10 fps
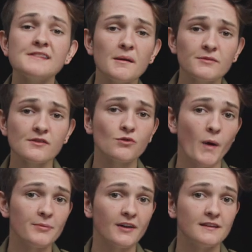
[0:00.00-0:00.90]
on Samsung's
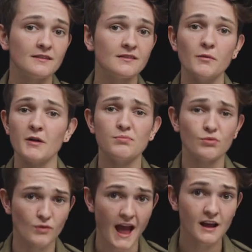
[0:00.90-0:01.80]
website to see what a
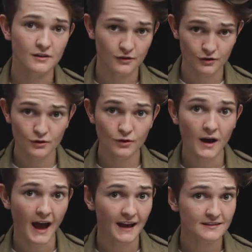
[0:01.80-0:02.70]
brand
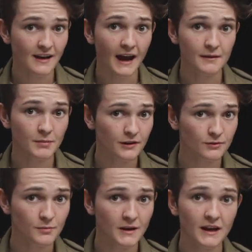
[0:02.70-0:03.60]
new S nine
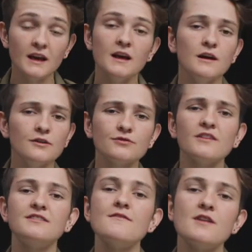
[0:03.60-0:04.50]
Plus would be. It was
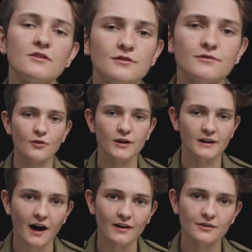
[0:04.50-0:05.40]
around eight hundred forty
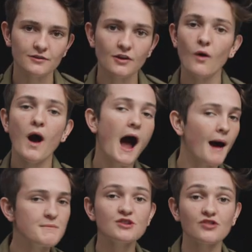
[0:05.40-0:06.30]
dollars. So
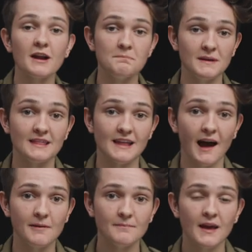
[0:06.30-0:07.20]
I'm gonna try to beat
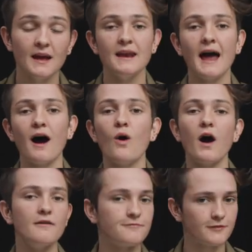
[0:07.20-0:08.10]
that.
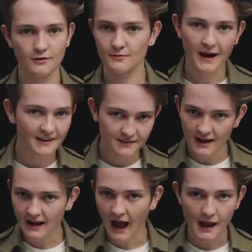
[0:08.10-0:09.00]
Now, for my
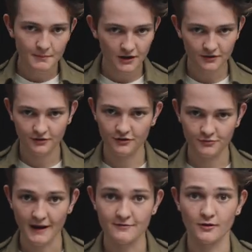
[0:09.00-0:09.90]
sake, I'm gonna
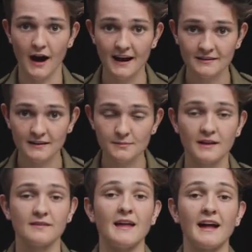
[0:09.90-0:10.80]
search by Verizon
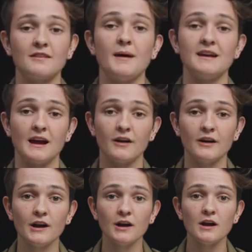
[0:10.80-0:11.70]
because that's my
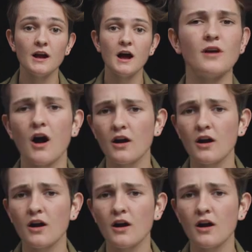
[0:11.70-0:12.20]
carrier. There